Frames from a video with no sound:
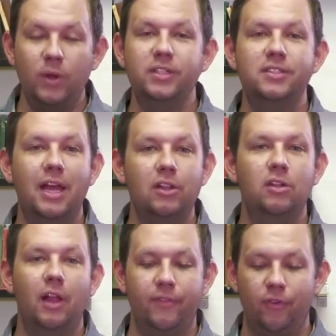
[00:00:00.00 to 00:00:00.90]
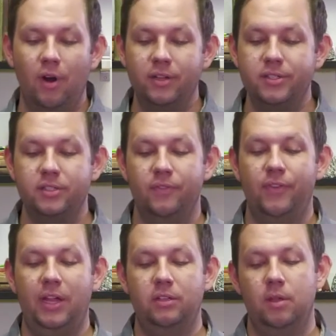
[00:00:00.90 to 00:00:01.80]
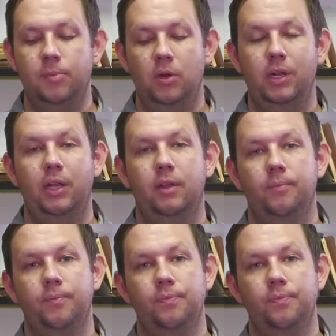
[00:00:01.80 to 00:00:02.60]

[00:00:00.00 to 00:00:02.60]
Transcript: what does that look like for us as a faith community?